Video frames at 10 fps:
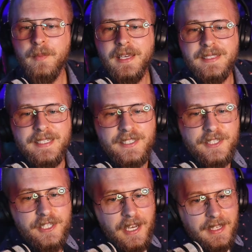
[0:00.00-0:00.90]
because it's
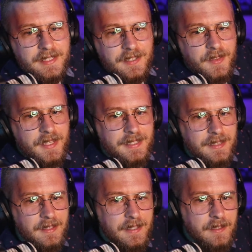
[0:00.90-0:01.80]
just this
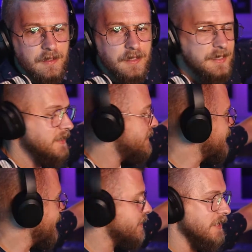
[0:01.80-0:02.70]
little
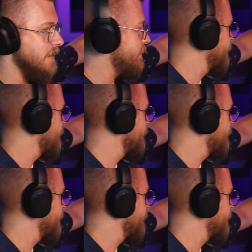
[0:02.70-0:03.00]
section.